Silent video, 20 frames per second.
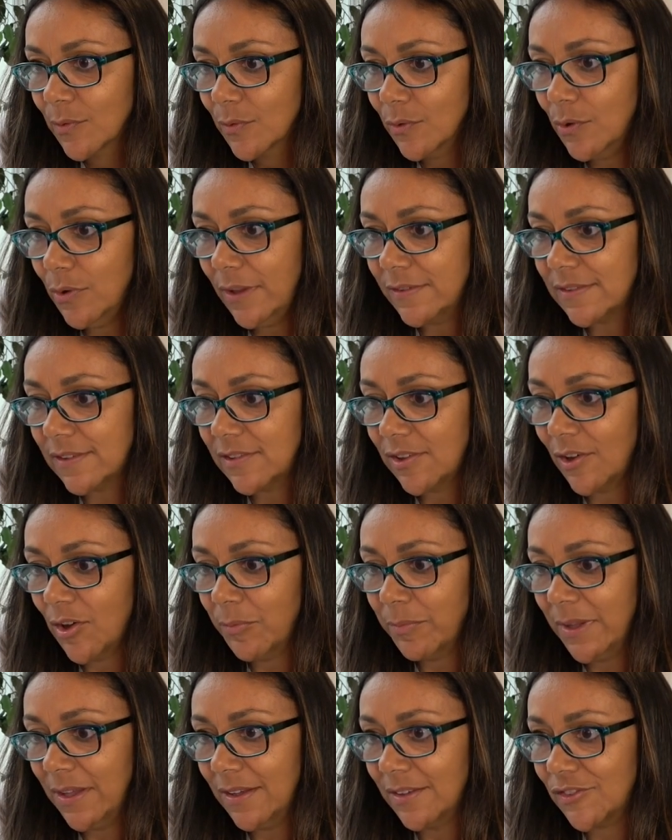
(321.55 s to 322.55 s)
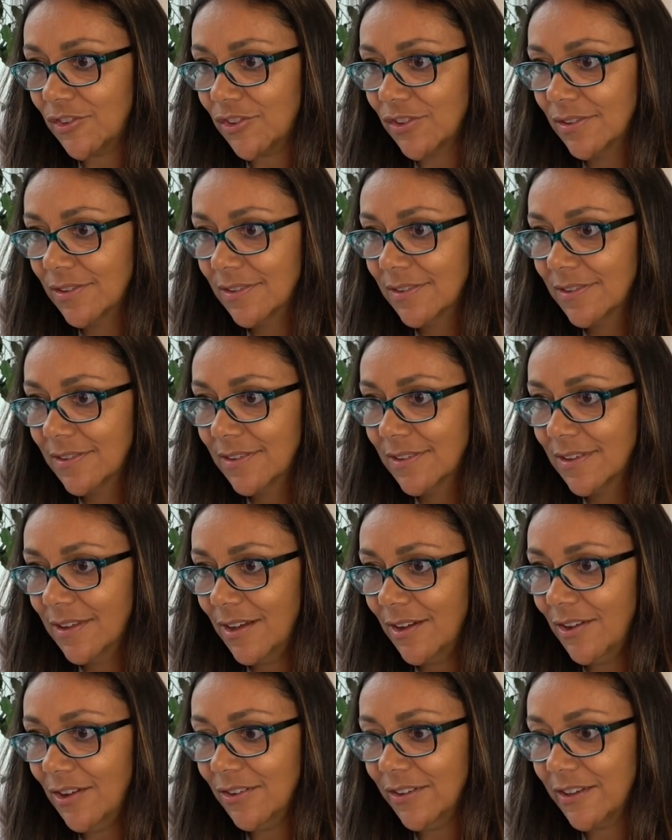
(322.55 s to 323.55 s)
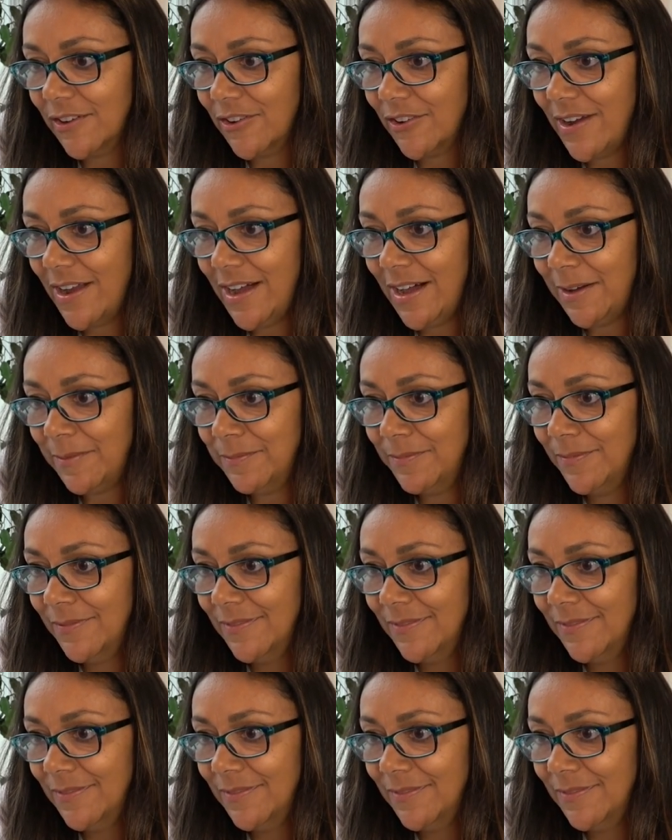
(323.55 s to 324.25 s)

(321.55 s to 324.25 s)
Ooh, it's a tall bitch. Holy crap.